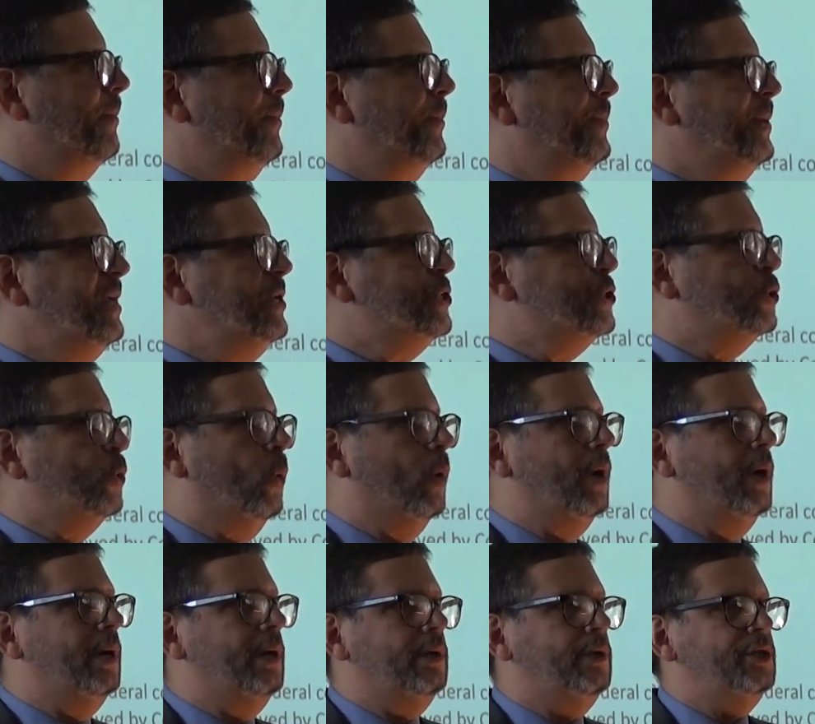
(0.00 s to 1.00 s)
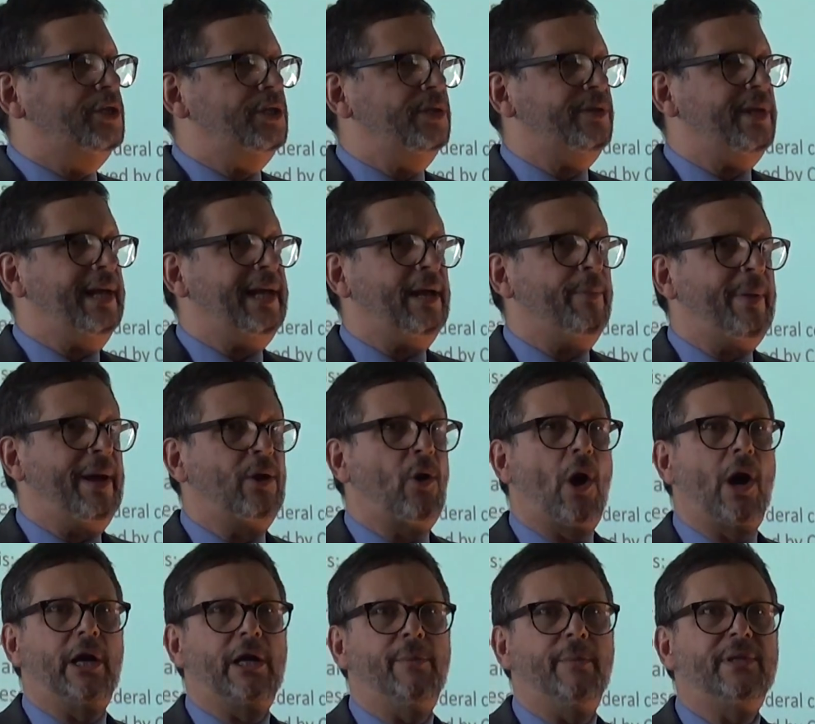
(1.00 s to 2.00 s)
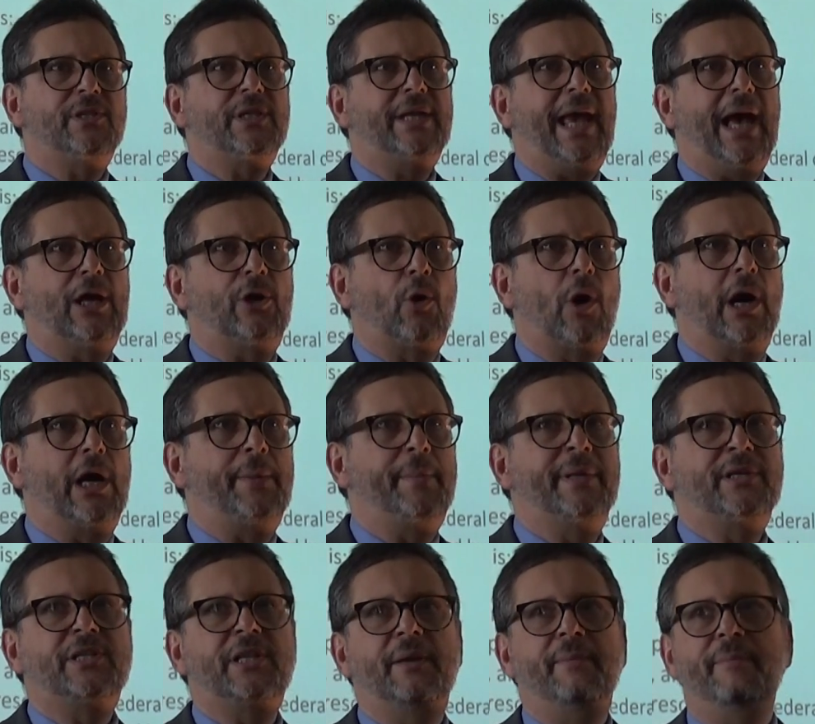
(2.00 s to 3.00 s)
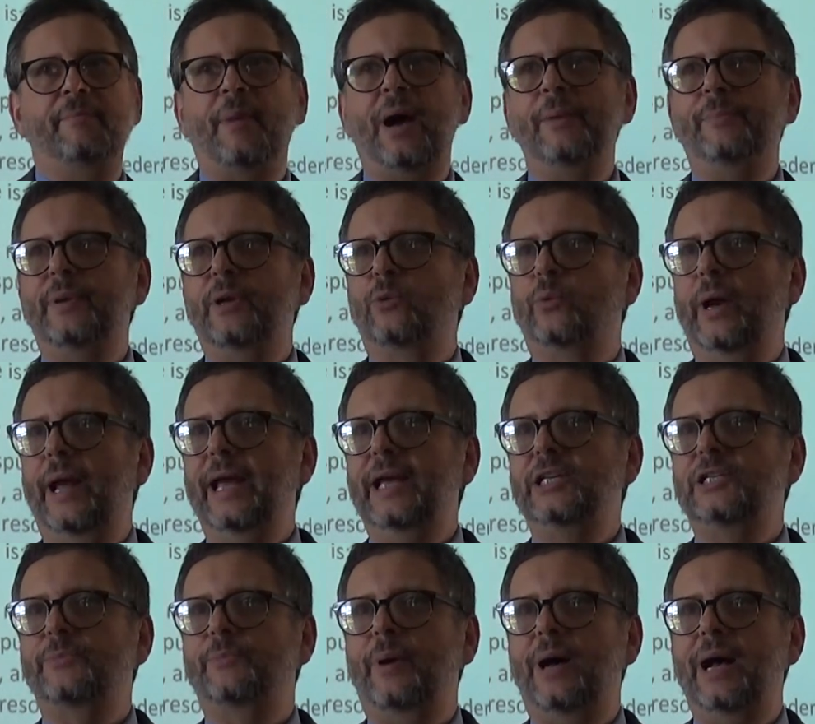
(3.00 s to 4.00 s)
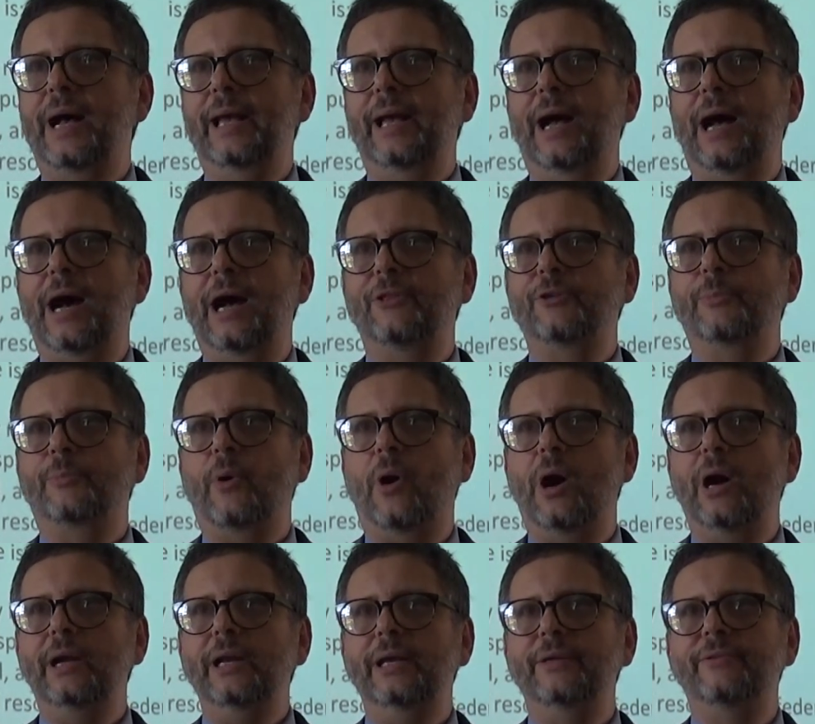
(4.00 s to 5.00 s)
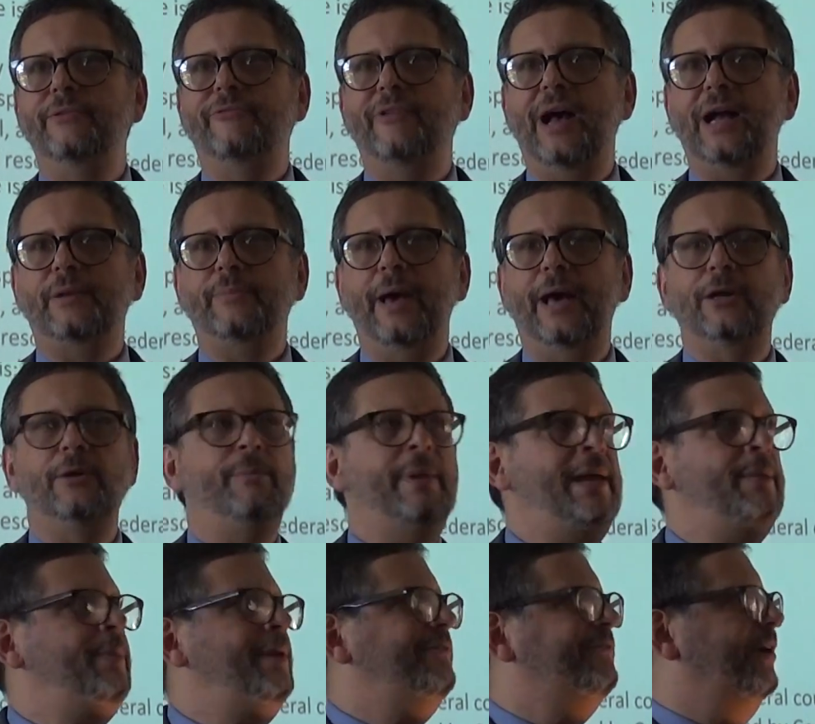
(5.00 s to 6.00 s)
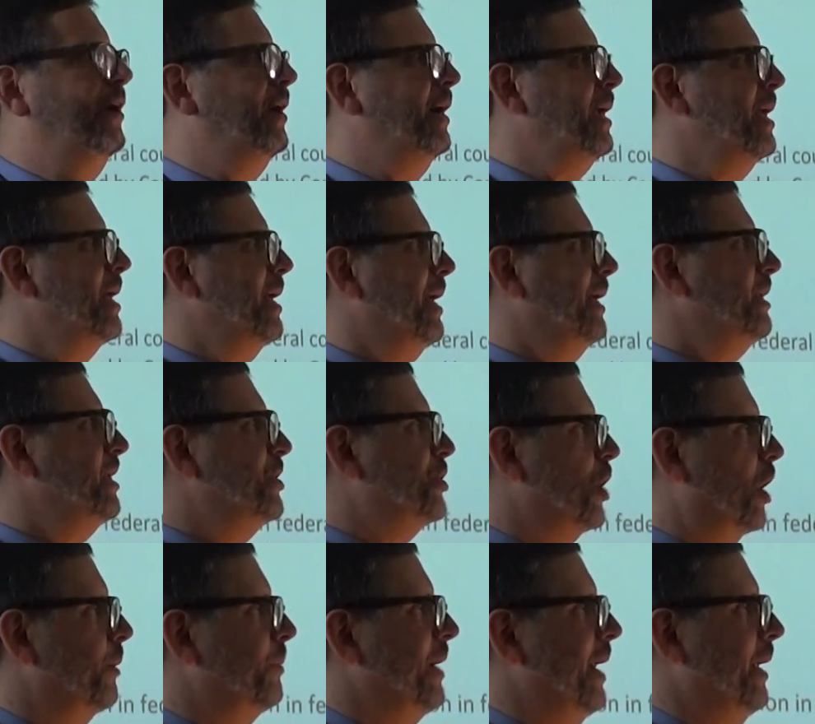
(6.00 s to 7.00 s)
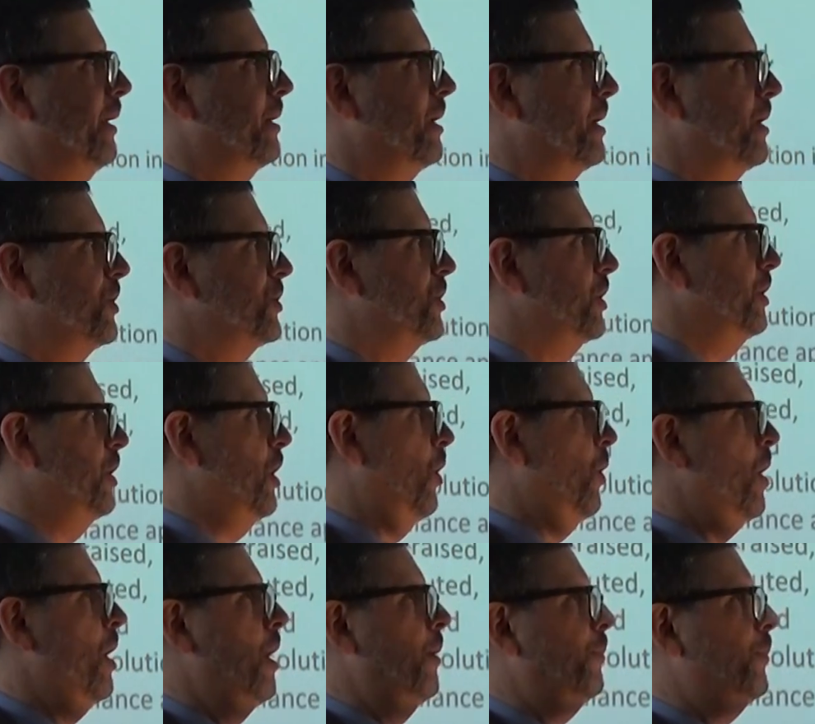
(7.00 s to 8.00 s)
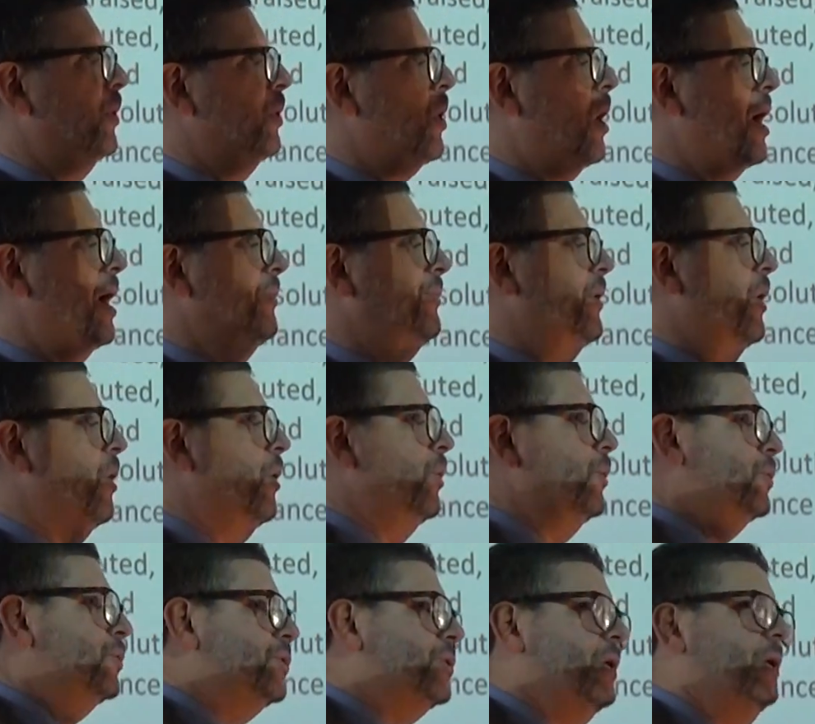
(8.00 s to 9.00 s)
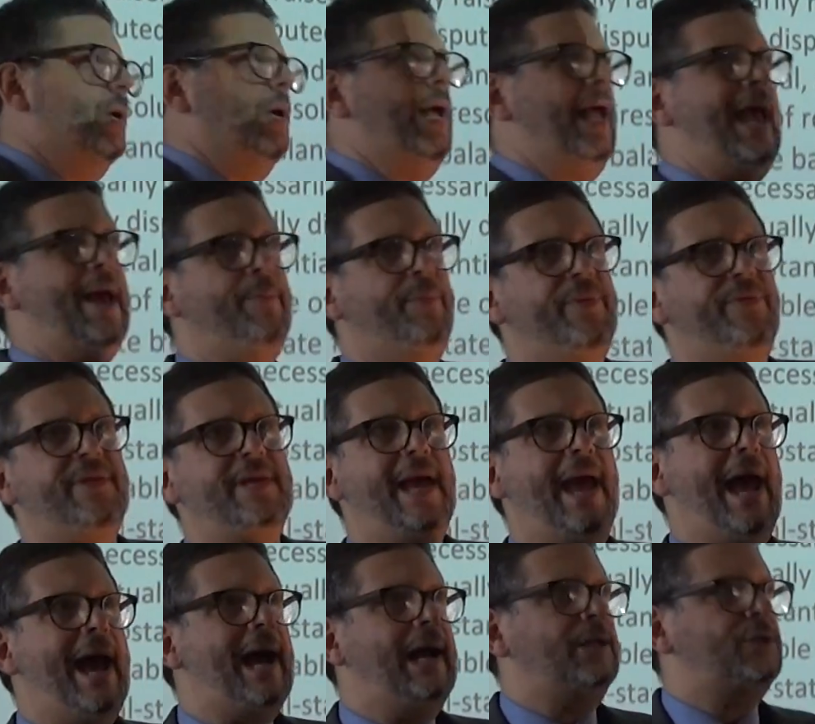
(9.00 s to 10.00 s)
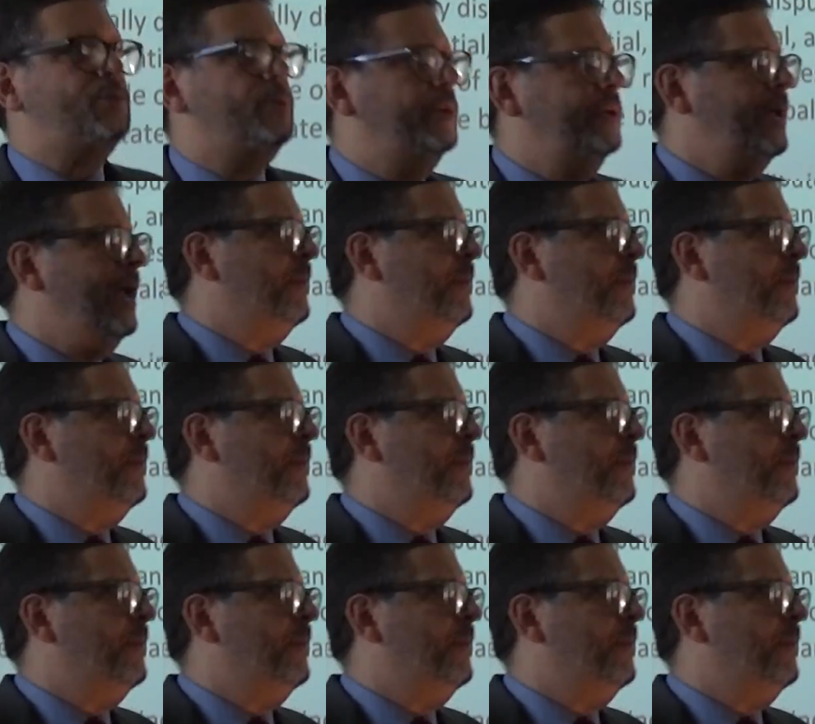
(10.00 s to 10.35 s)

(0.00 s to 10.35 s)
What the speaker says: be sure to think about arguments and counter-arguments that might be raised by either party. The fact pattern may be very indeterminate. So, put on those empathy hats where you